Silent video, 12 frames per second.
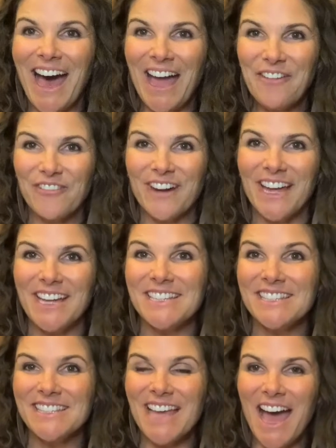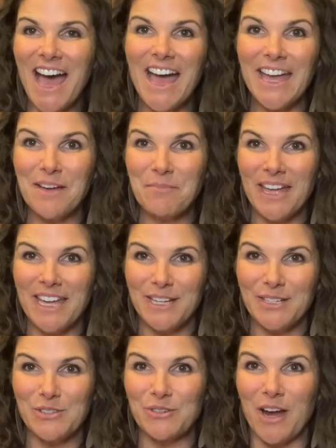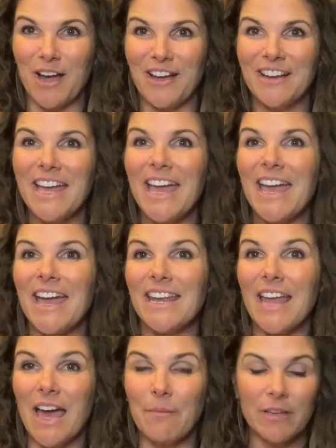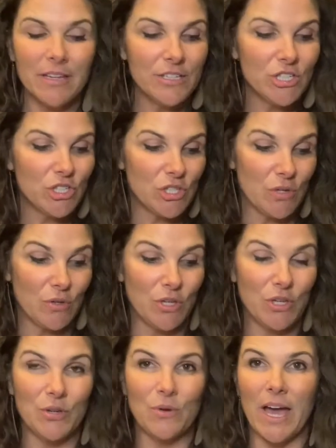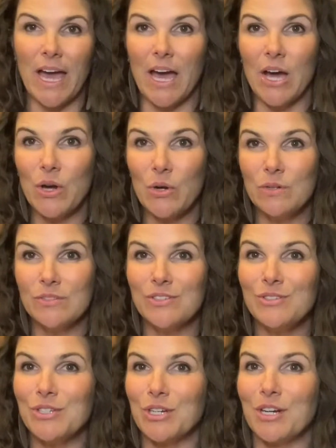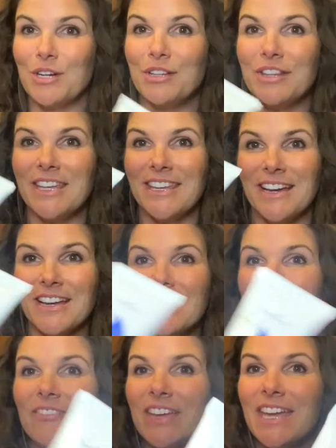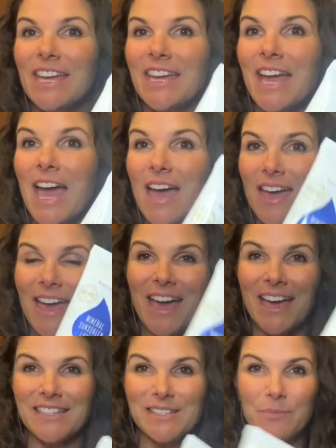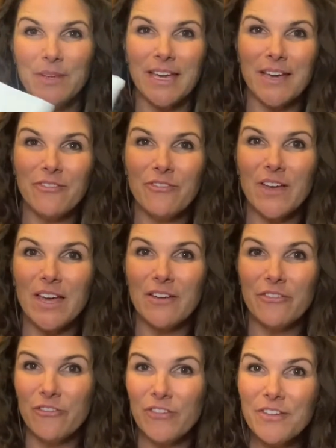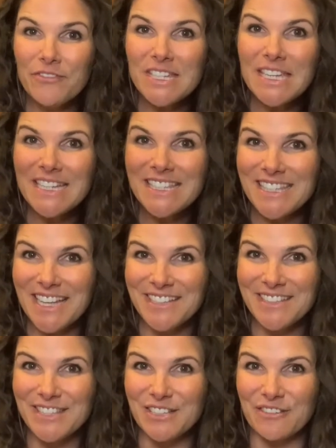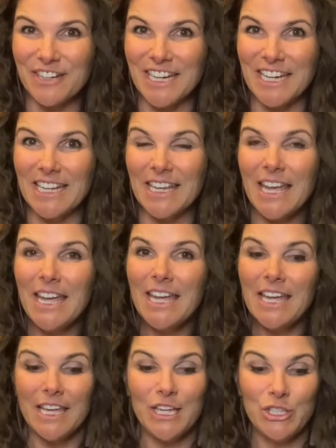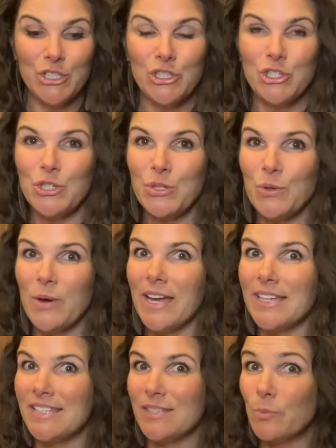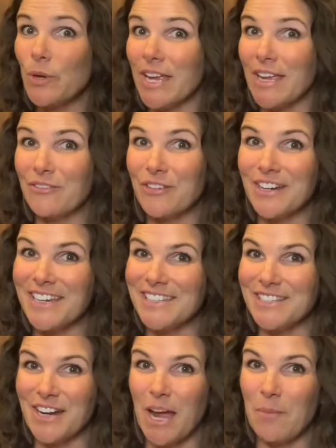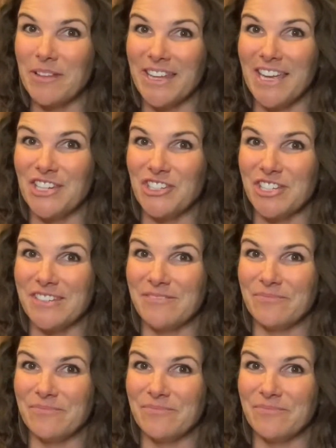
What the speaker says: friends, I am Katie Strong and I'm going to show you how to turn the Young Living SPF 50 sunscreen into a spray for easier application.